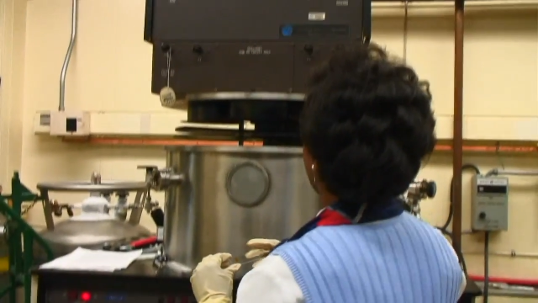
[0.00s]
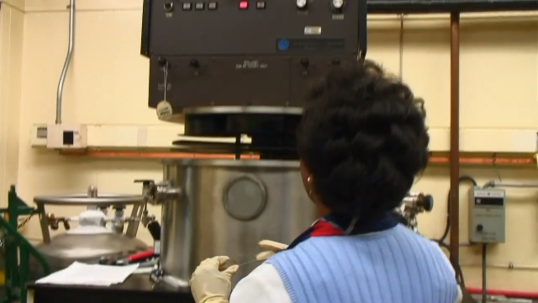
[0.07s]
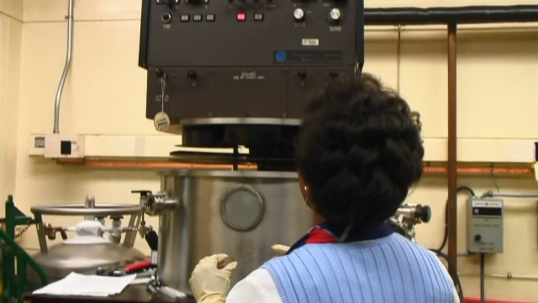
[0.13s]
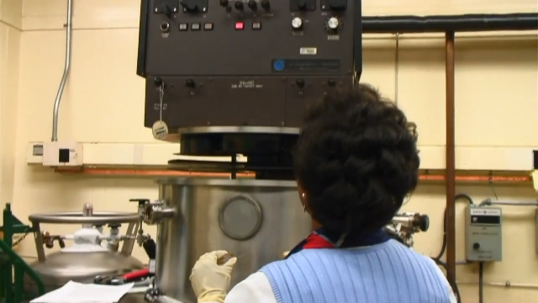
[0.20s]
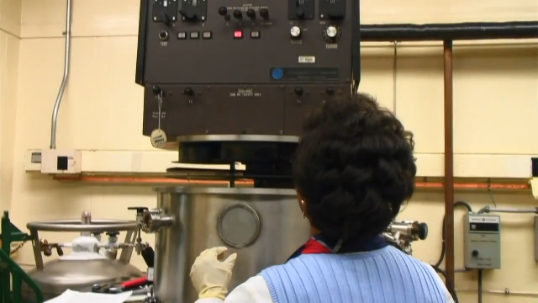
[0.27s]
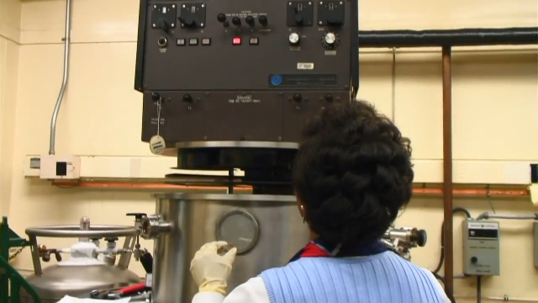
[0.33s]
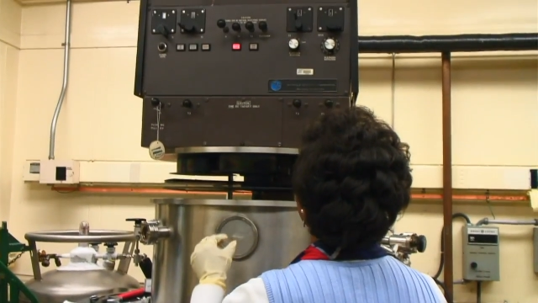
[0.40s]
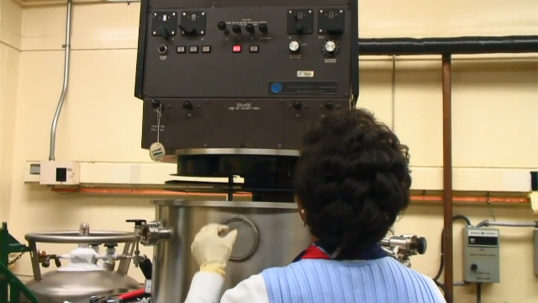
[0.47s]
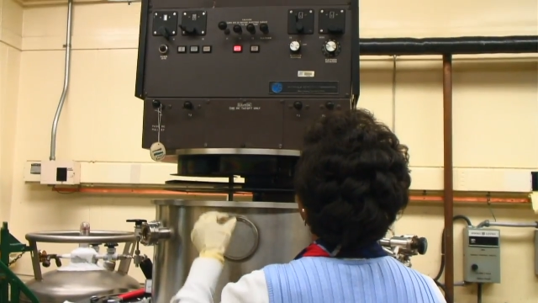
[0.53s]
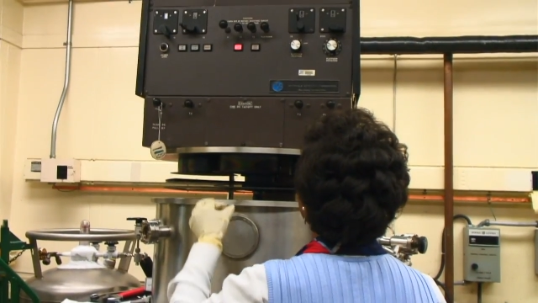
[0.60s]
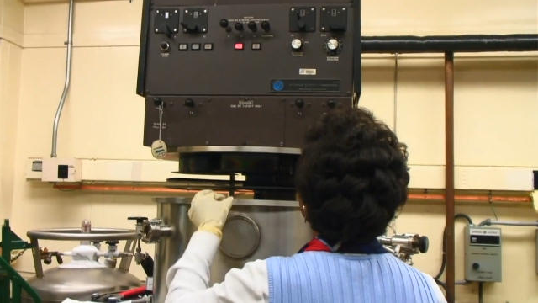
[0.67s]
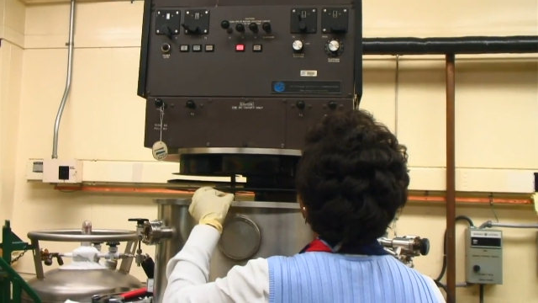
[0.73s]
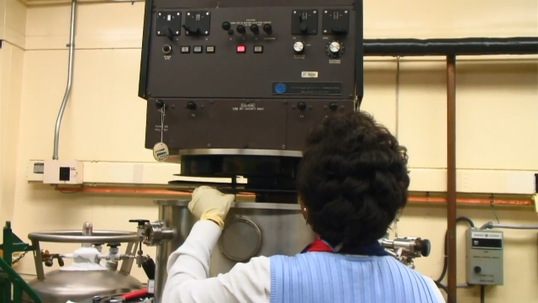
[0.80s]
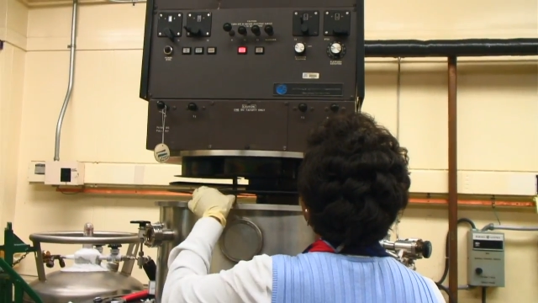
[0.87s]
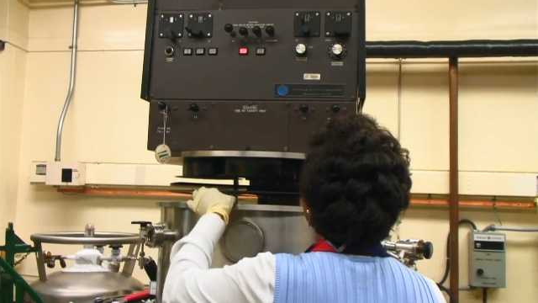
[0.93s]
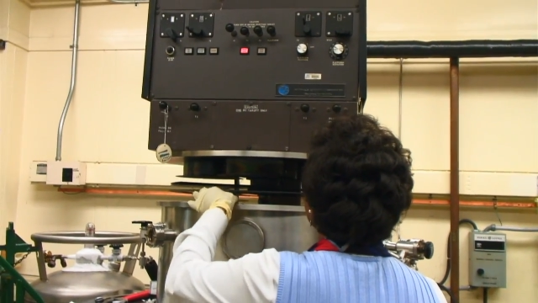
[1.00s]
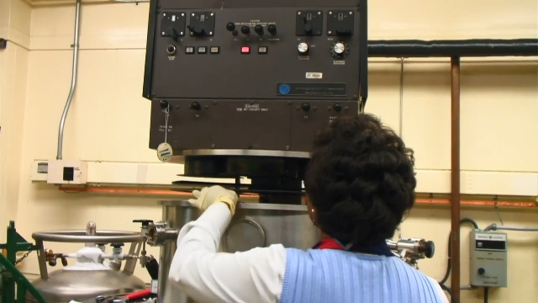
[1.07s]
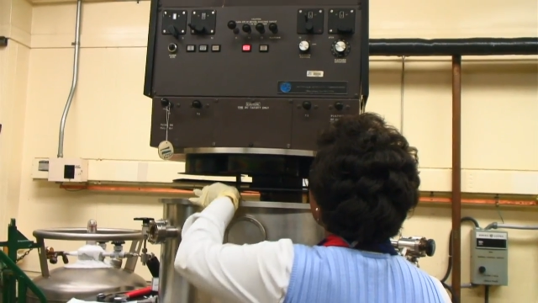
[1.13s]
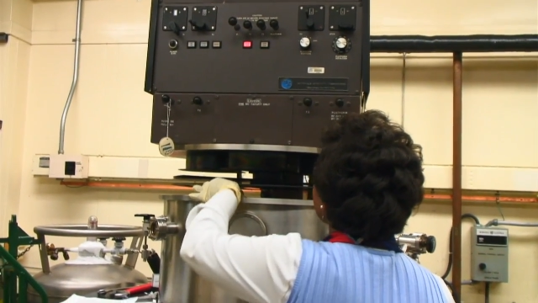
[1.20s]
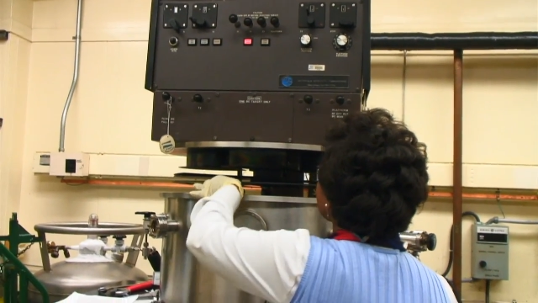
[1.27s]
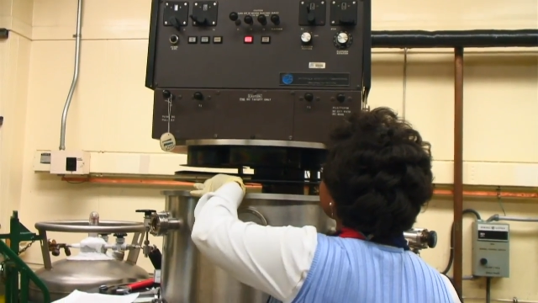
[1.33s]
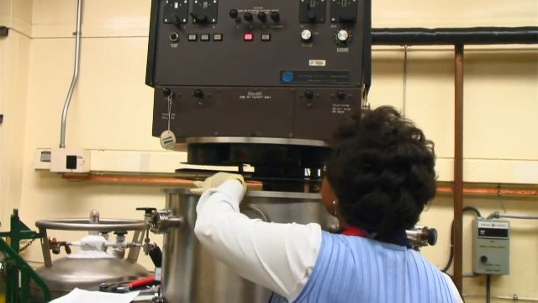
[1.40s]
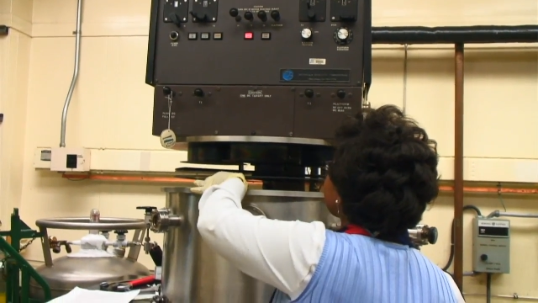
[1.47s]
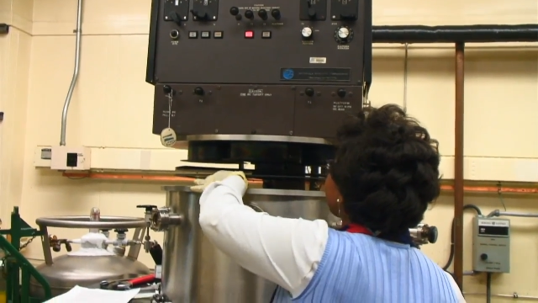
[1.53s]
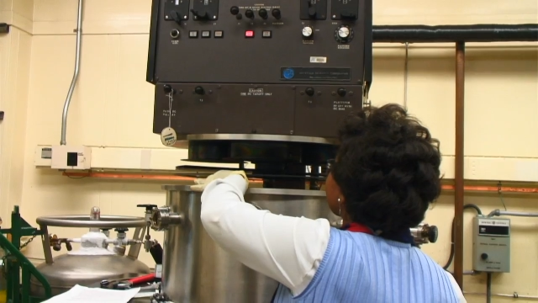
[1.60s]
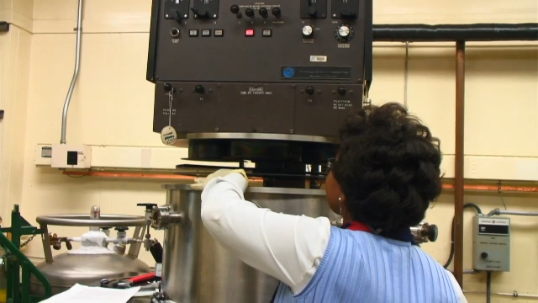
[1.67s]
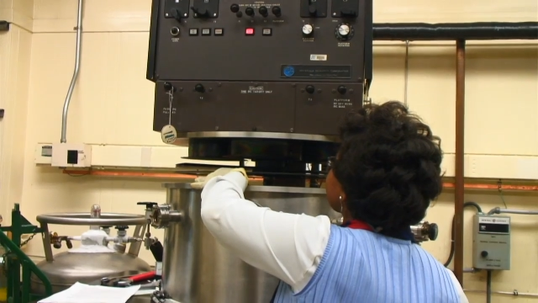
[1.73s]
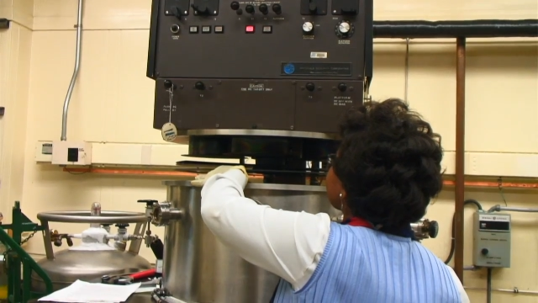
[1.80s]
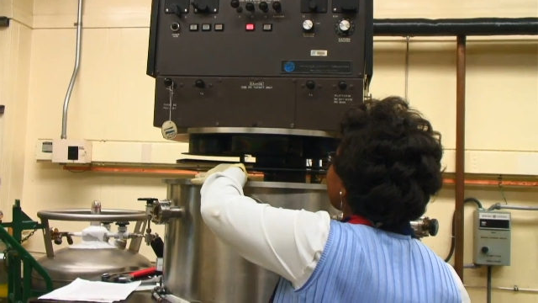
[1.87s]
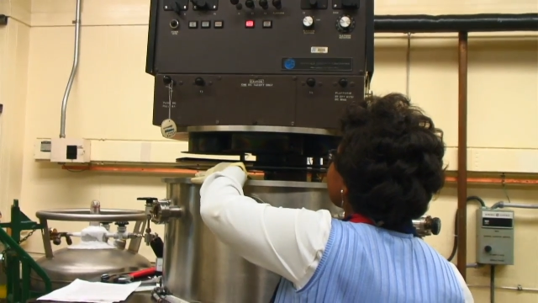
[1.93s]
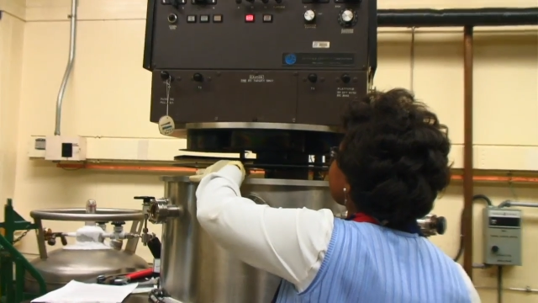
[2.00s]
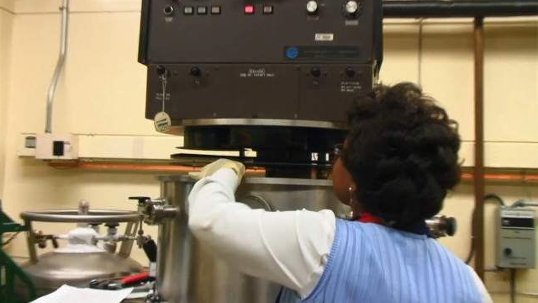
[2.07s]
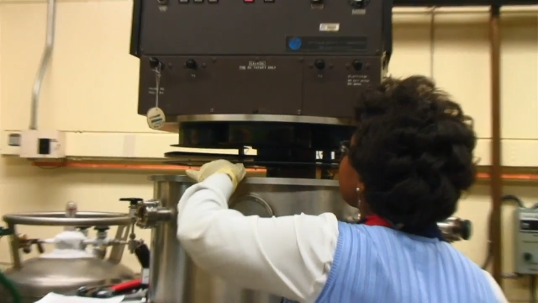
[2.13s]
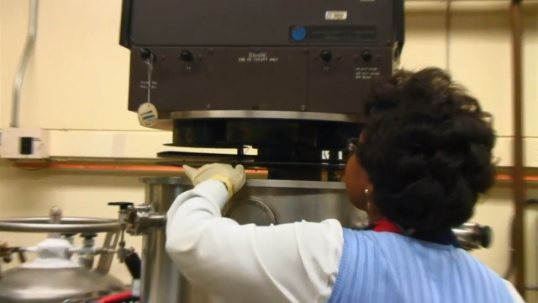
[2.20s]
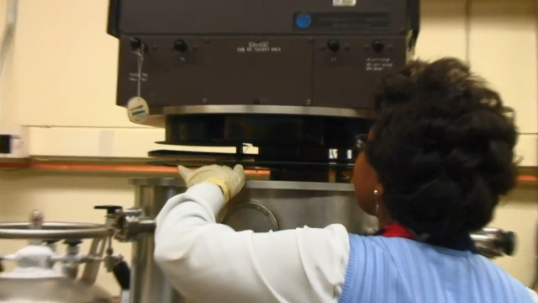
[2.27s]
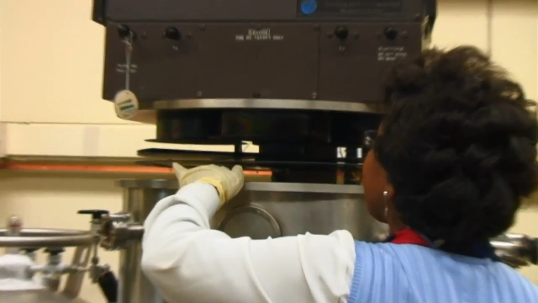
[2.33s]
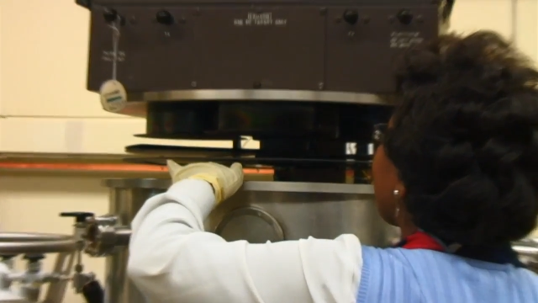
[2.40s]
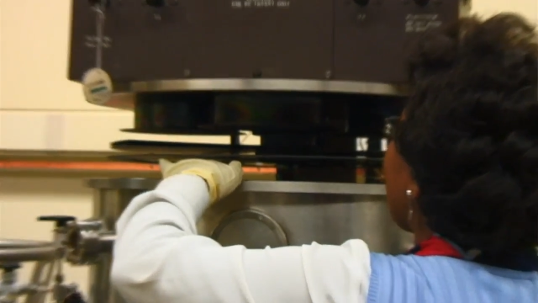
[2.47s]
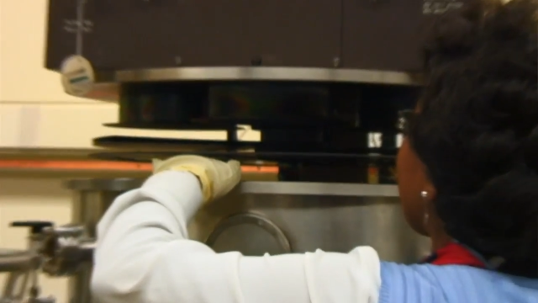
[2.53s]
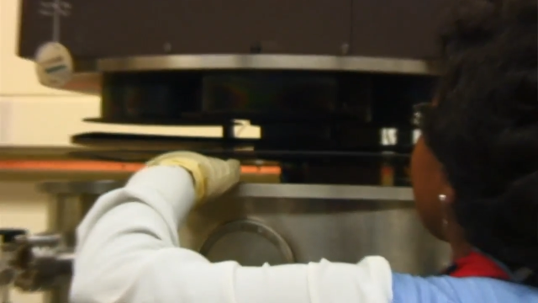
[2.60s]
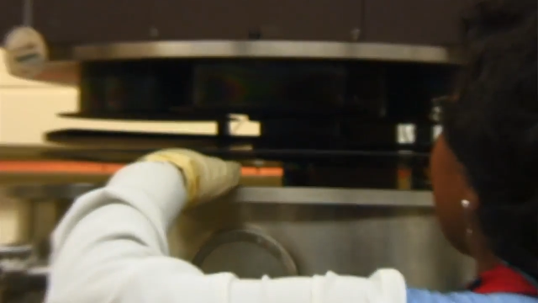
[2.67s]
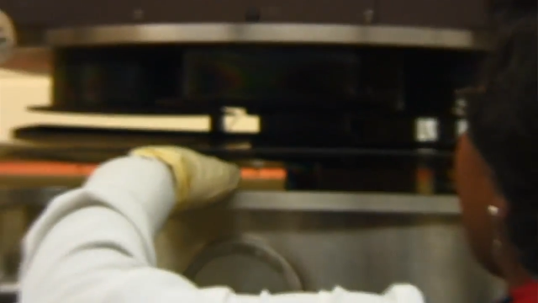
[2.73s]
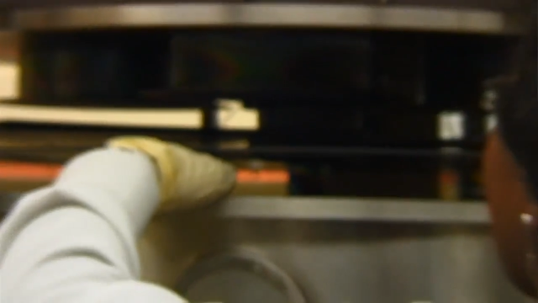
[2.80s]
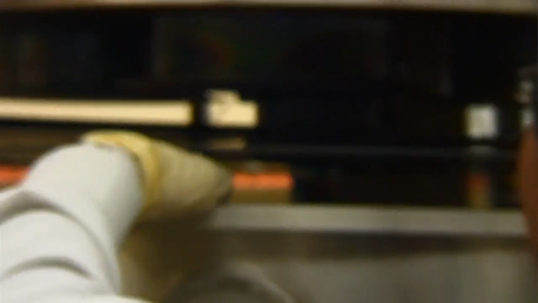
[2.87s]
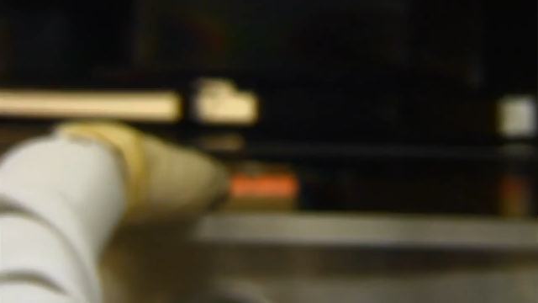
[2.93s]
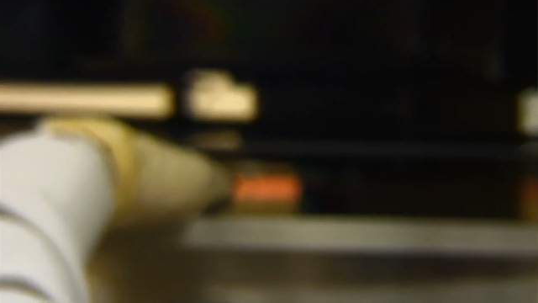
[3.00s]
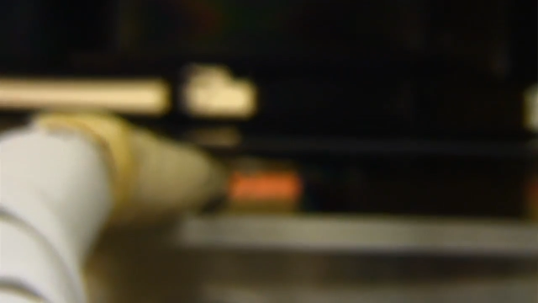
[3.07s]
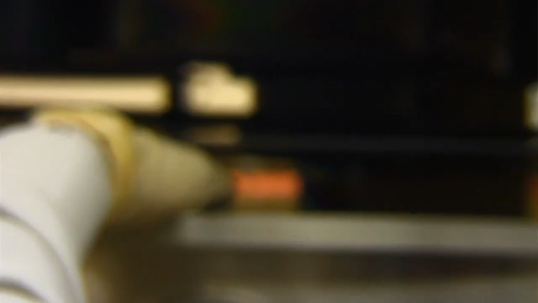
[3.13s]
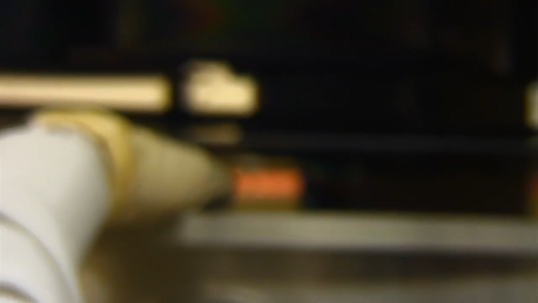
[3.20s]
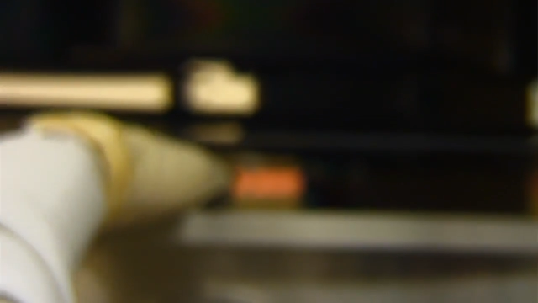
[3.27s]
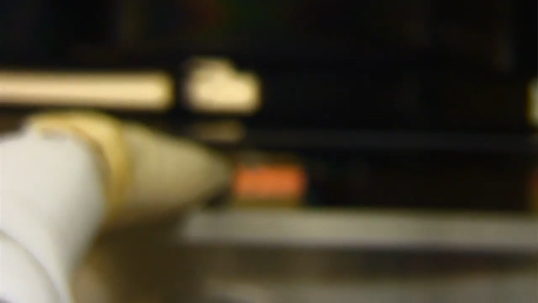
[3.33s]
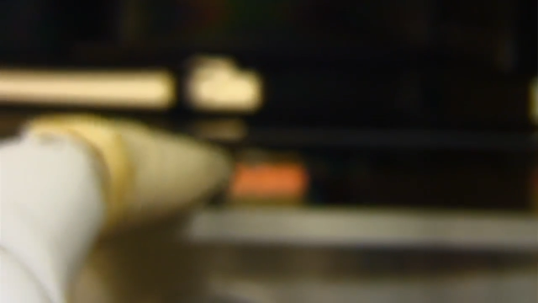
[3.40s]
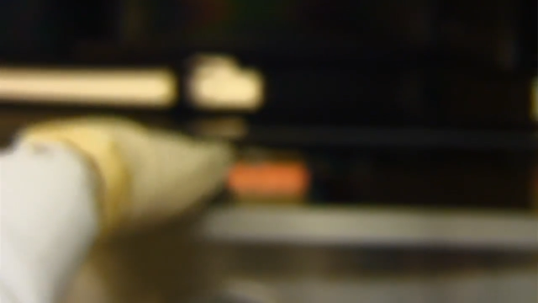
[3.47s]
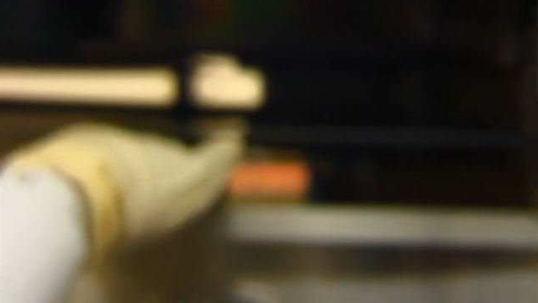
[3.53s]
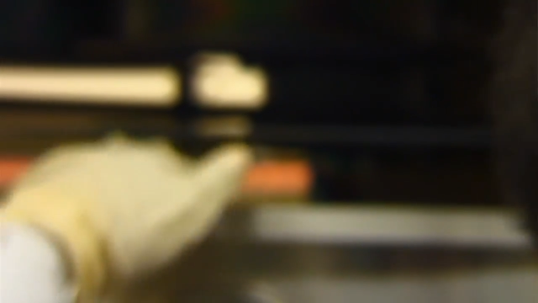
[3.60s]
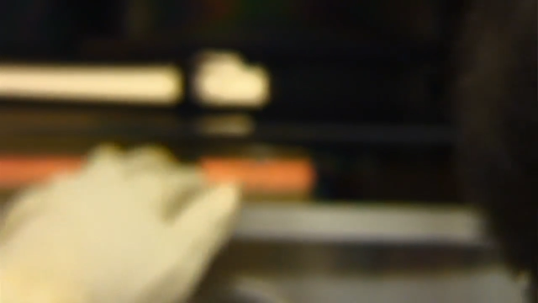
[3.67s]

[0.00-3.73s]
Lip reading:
(no speaker visible)